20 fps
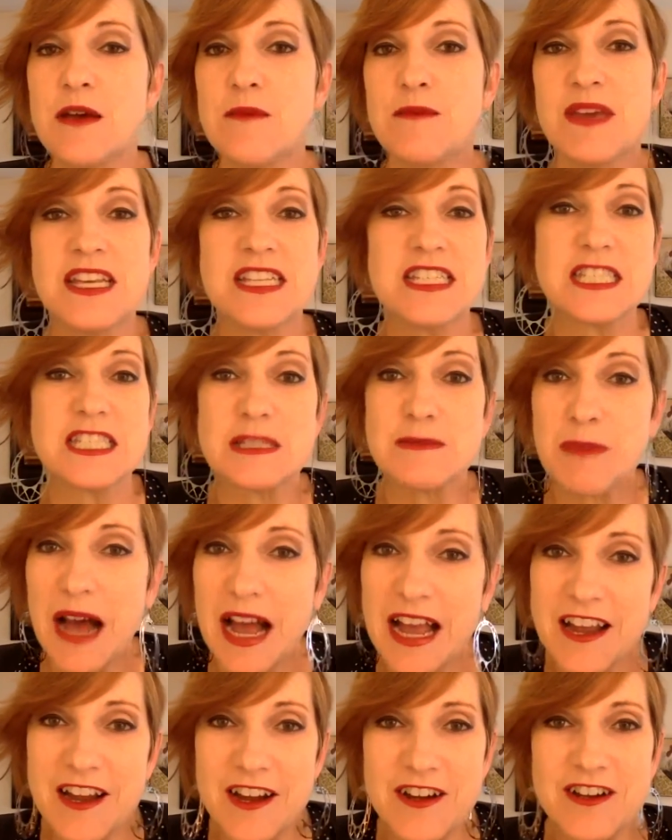be
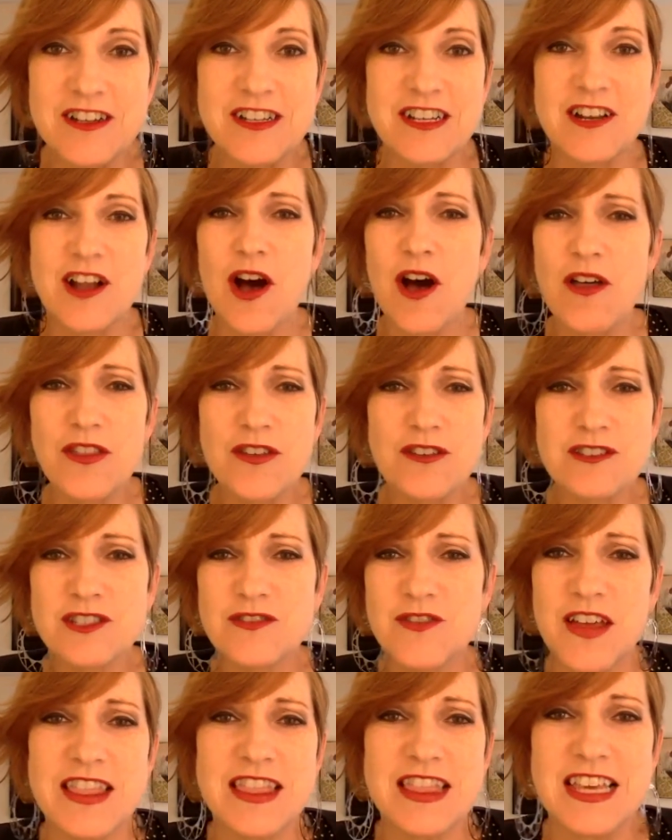inspired and all those
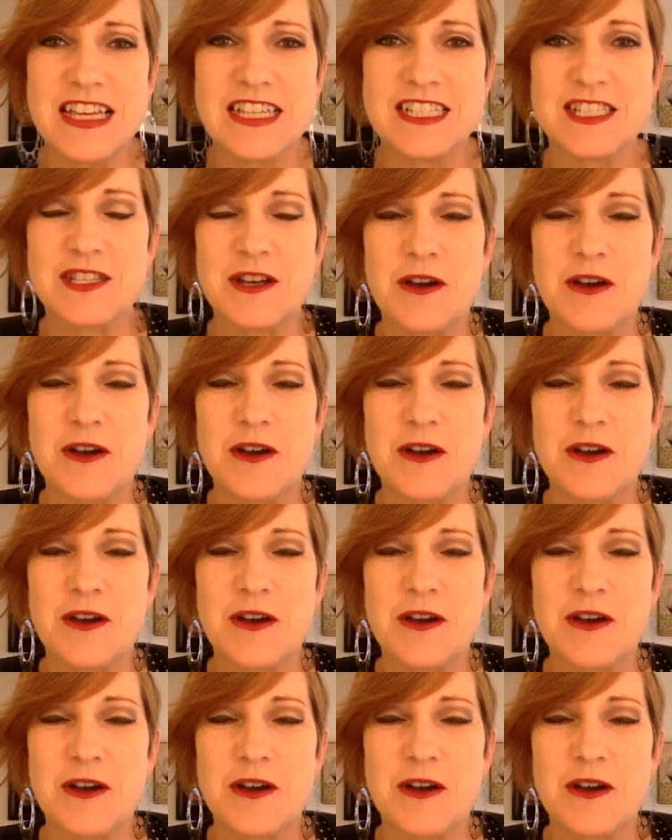fun things.